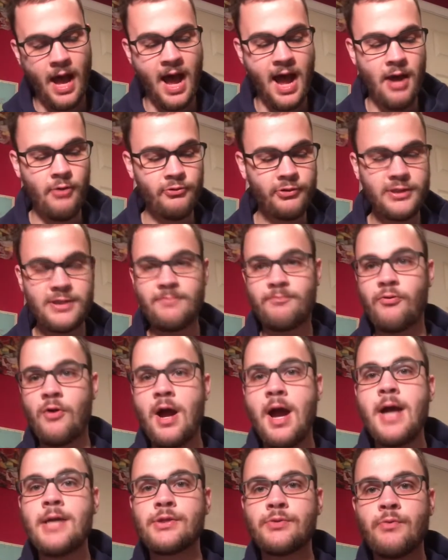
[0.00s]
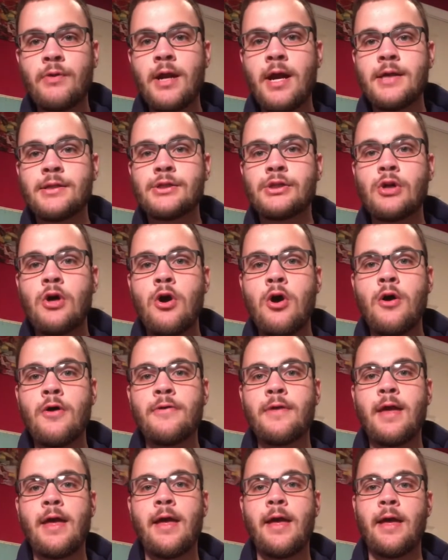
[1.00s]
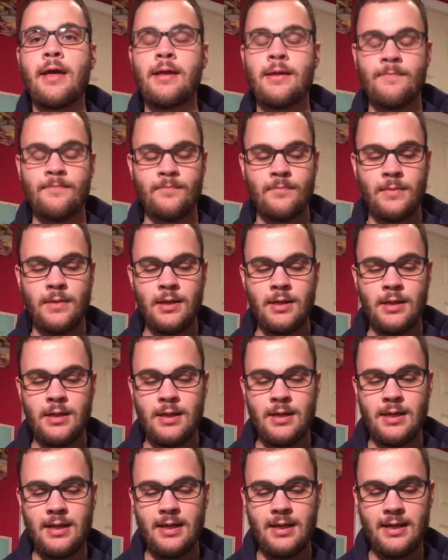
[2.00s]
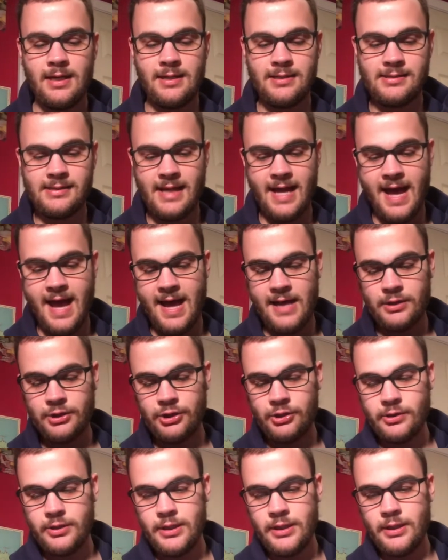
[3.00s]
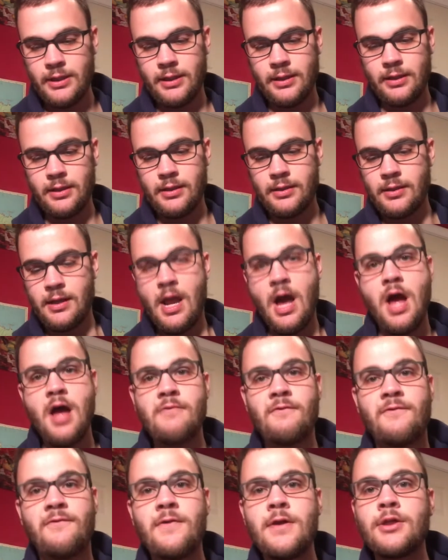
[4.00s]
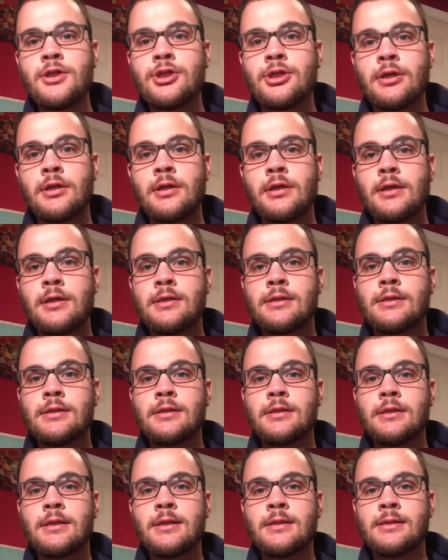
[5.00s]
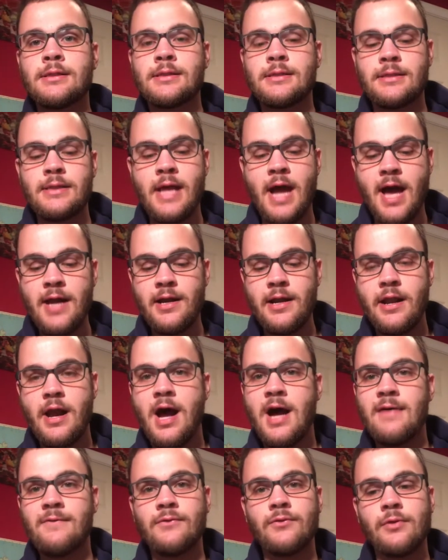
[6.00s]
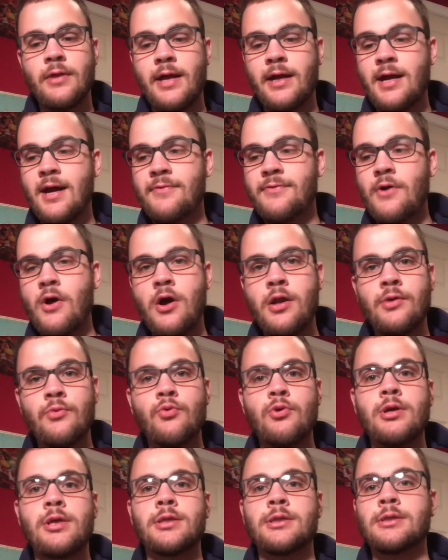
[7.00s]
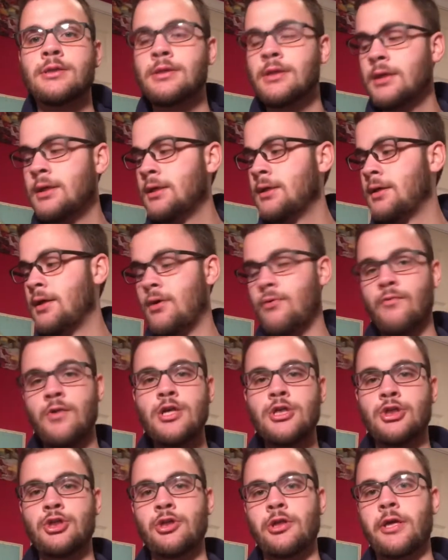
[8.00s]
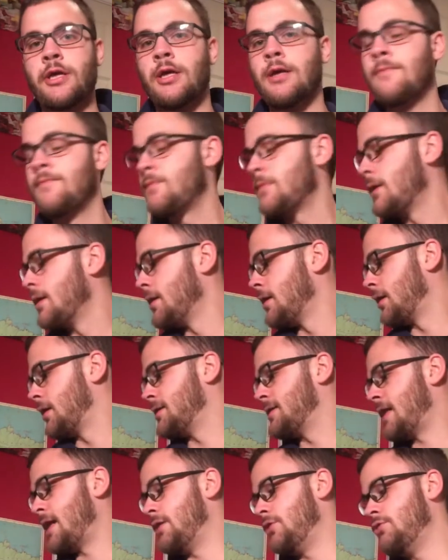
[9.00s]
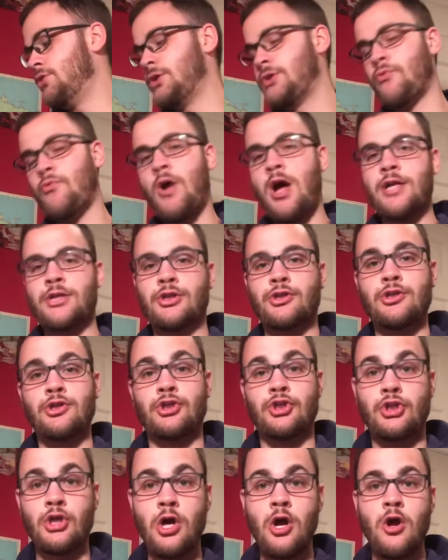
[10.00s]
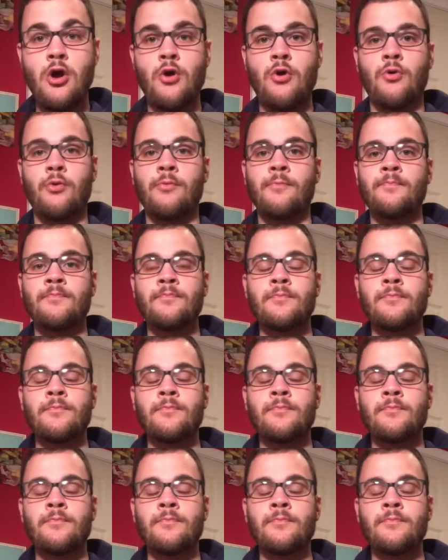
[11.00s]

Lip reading: I was surprised when I saw that it's actually nonfiction. It's not a novel like I thought it was originally. Because I used to watch the show.